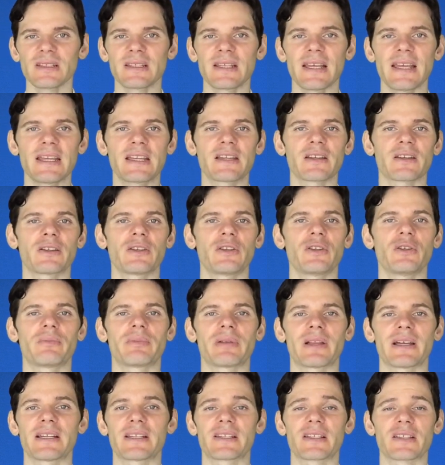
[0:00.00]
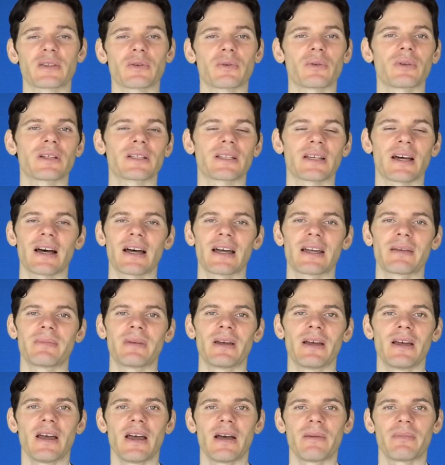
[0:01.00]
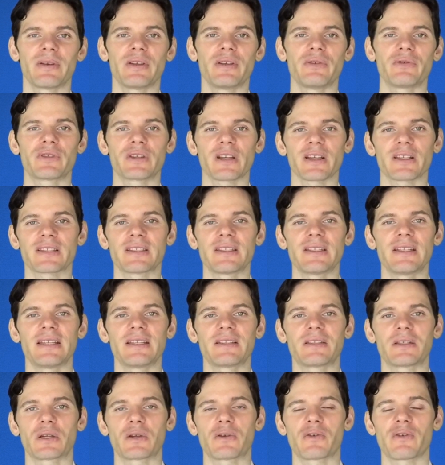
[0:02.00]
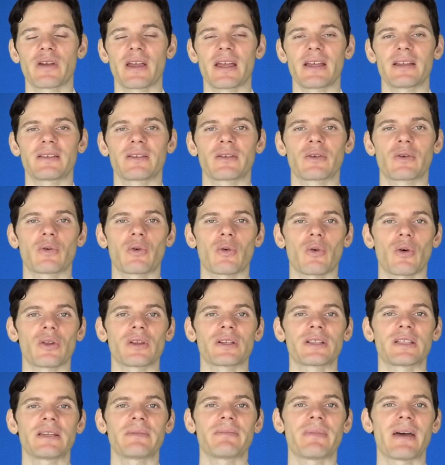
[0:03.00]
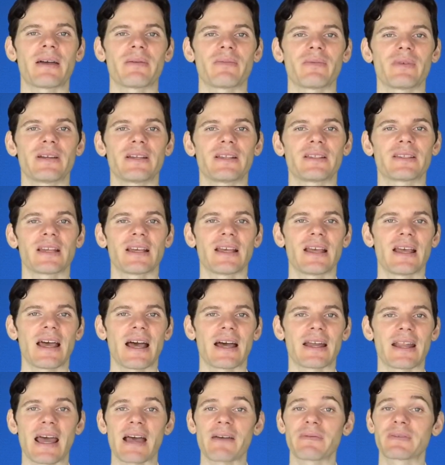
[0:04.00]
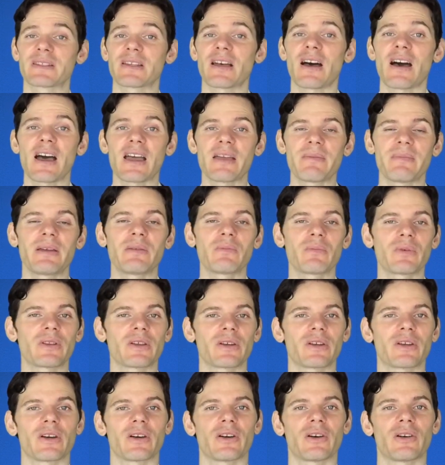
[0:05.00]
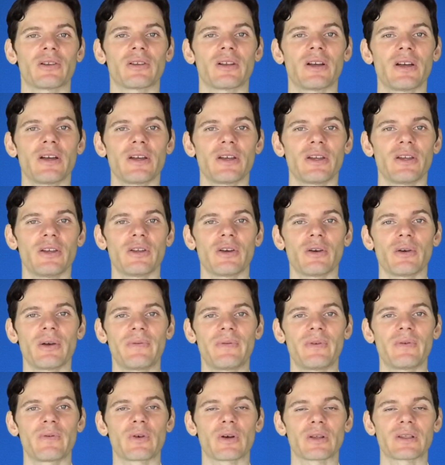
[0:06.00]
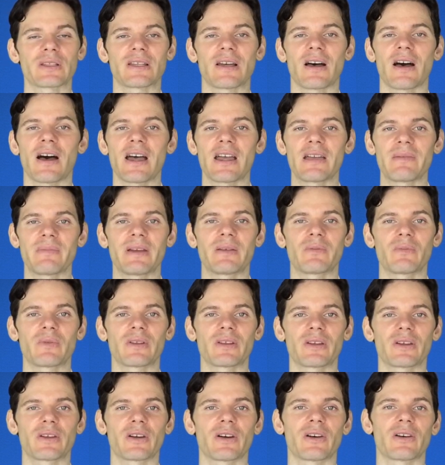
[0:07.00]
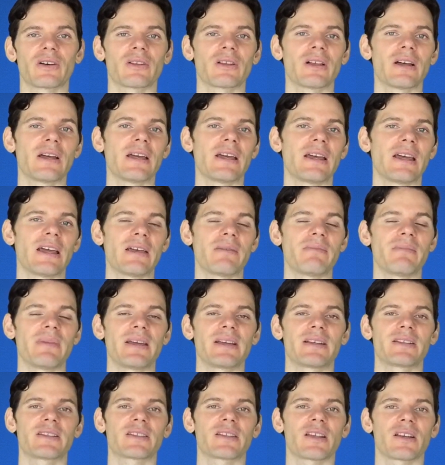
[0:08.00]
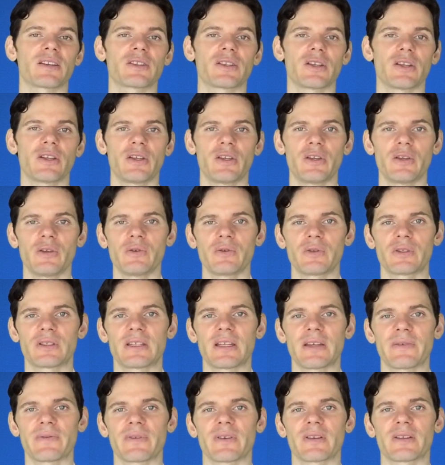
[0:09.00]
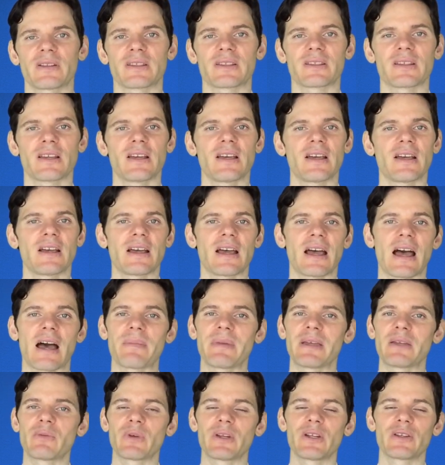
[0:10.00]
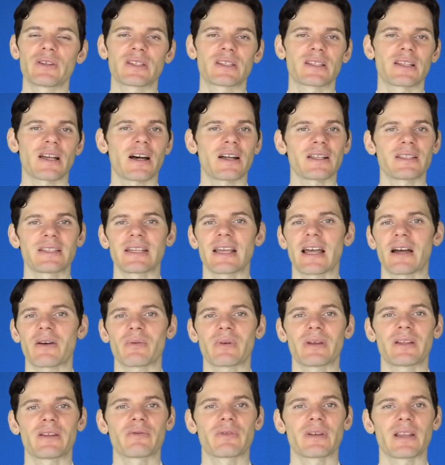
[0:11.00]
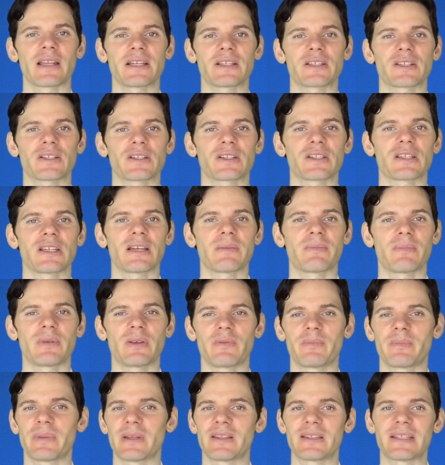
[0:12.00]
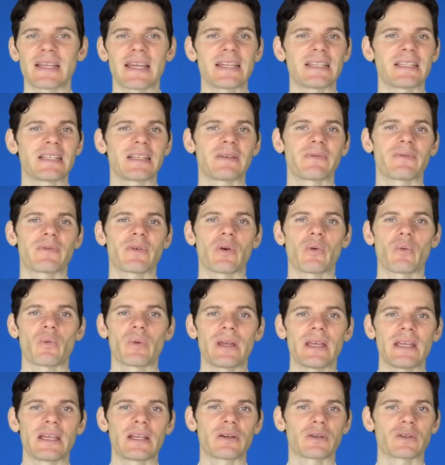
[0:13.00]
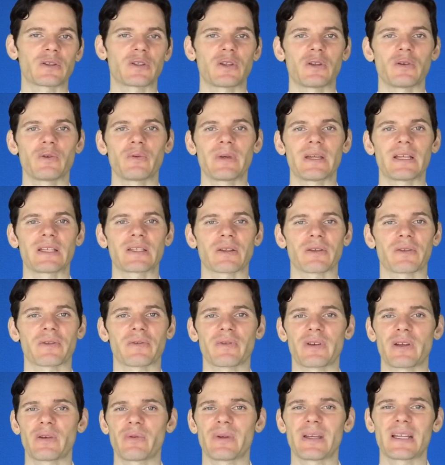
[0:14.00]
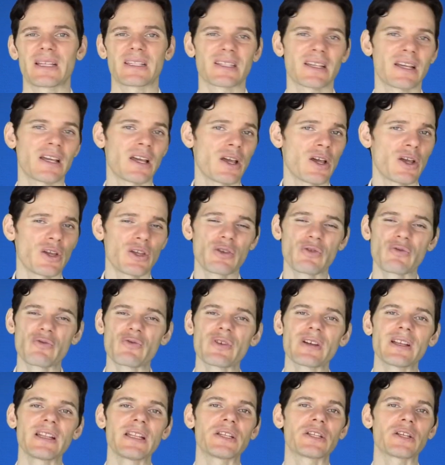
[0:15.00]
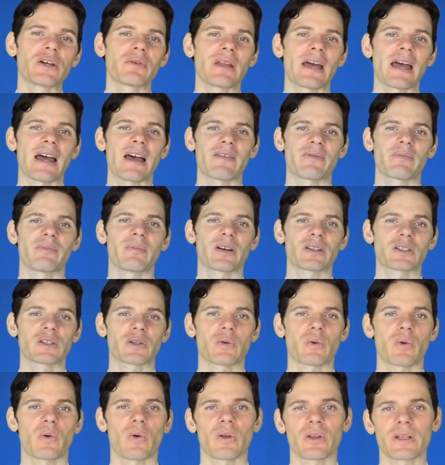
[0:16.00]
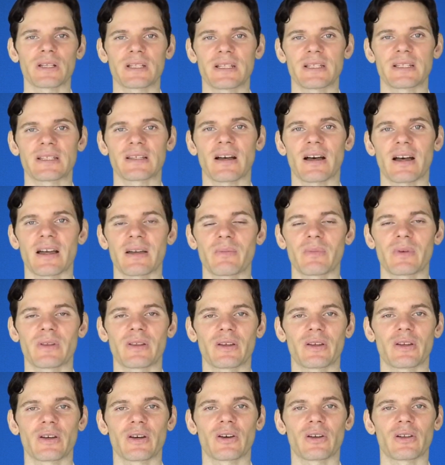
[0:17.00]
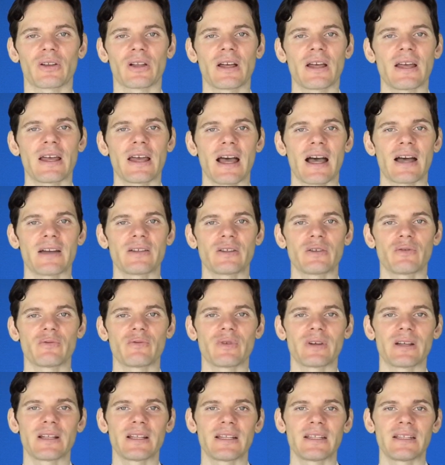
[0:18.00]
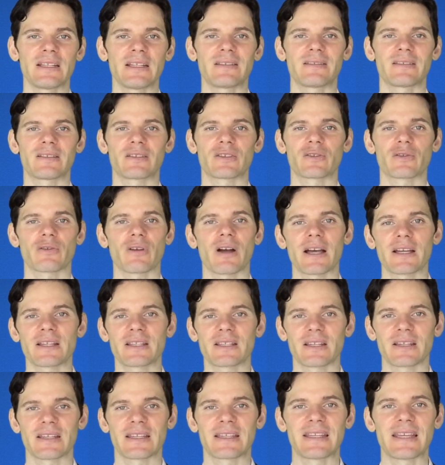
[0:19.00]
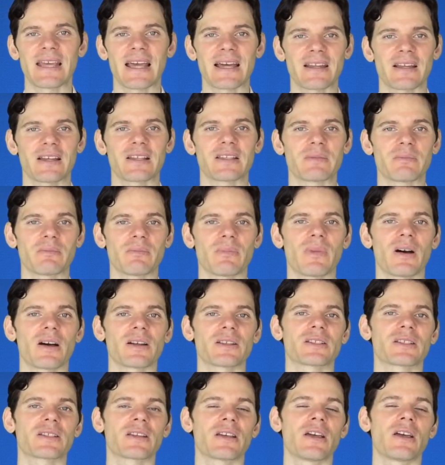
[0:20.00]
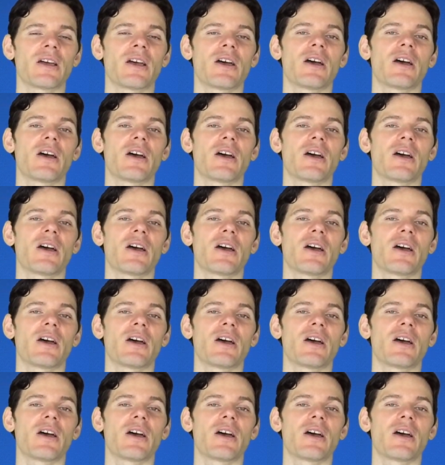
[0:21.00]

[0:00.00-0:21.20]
take her to new places all the time, but you just need to create quality memories and have time in with a girl. You know, if you've got time in with a girl, it makes such a huge difference. I mean, when you're starting out in a relationship, you've been dating for a week or 2 weeks or 3 weeks, you really don't have much quality time with a girl, and you really need to try to get as much